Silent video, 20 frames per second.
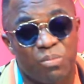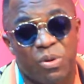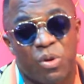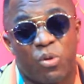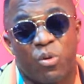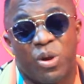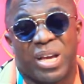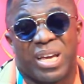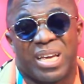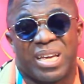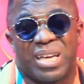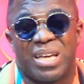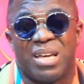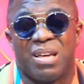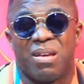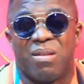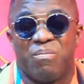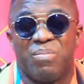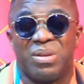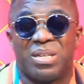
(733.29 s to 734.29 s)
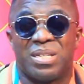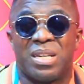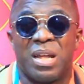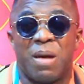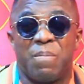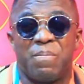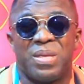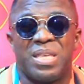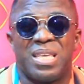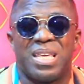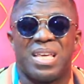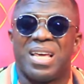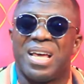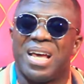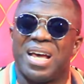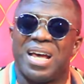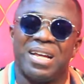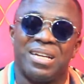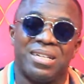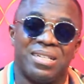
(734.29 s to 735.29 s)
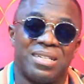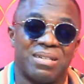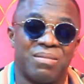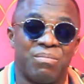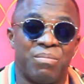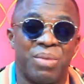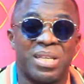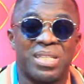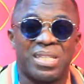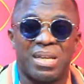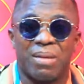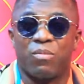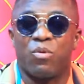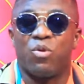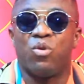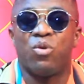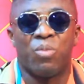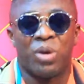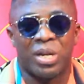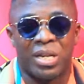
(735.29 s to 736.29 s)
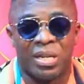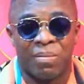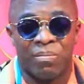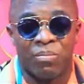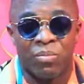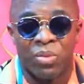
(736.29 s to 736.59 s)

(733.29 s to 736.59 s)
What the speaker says: Be quick, be snappy, and make some cool money.